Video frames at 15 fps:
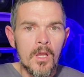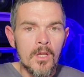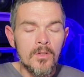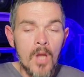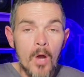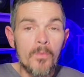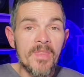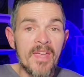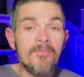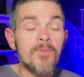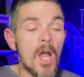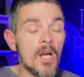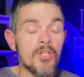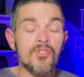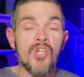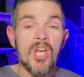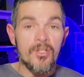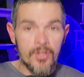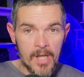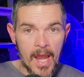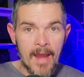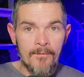No, but they've got to
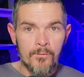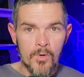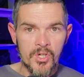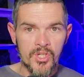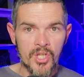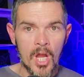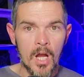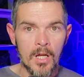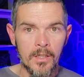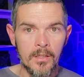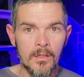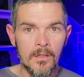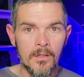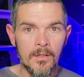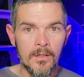change every sign